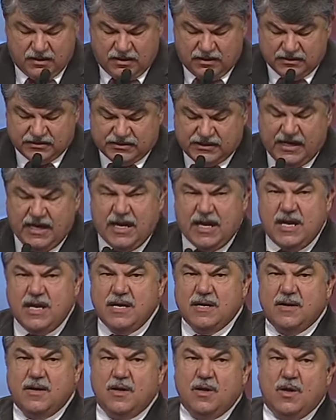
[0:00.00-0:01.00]
See,
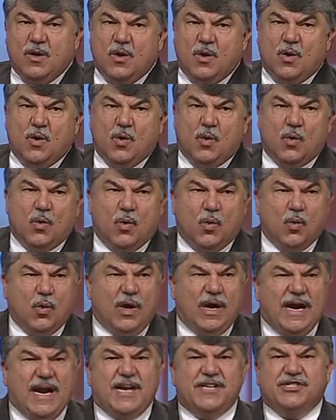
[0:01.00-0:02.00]

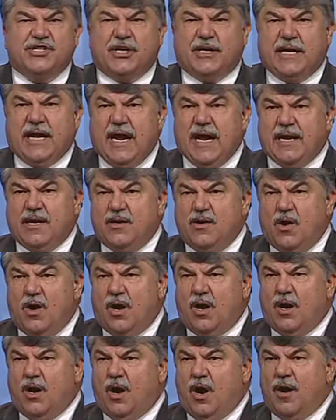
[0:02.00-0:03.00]
we're educating
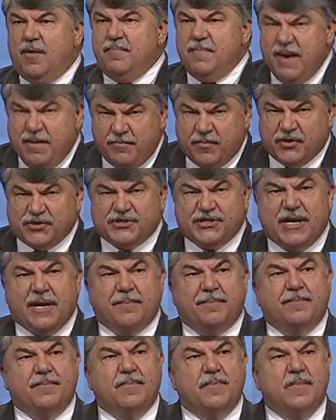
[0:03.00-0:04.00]
our membership
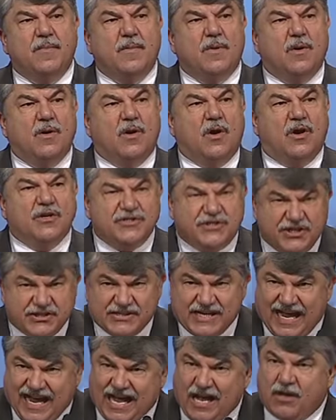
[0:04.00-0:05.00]
on just
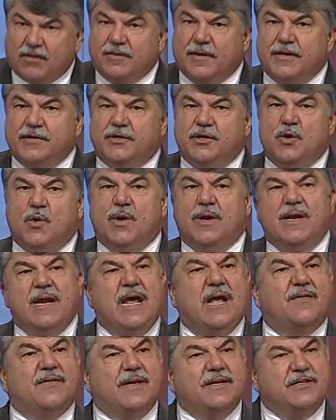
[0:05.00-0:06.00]
how they do it and
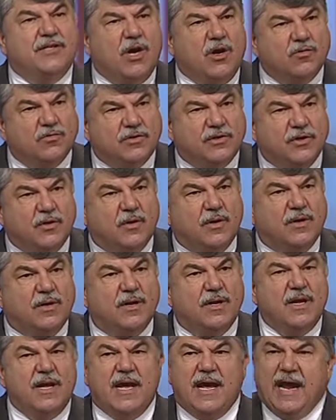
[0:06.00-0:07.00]
how they don't do it.
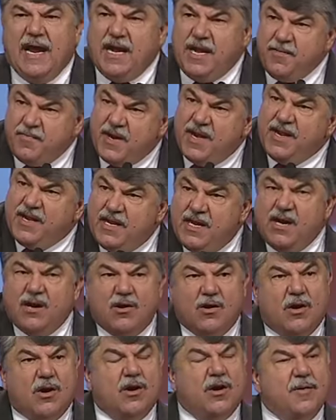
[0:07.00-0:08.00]
Anybody here
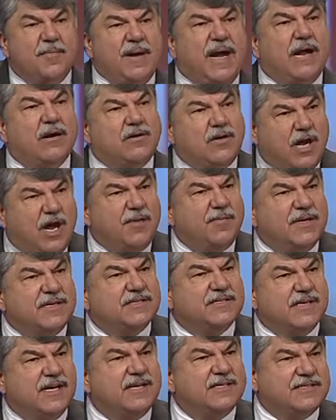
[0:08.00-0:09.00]
heard about common
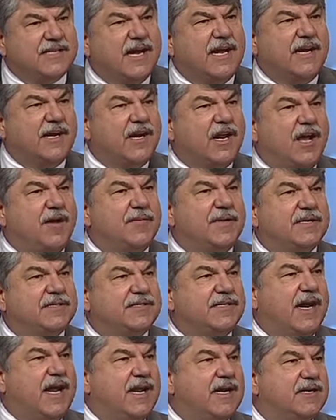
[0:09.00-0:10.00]
sense economics
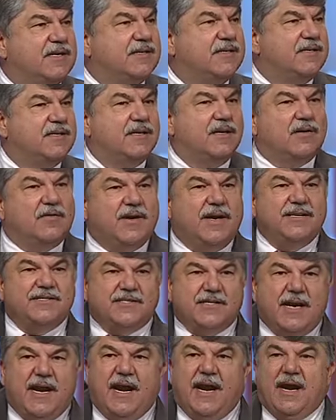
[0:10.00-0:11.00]
yet? Raise
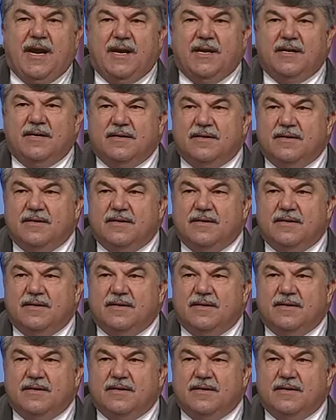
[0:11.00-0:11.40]
your hand.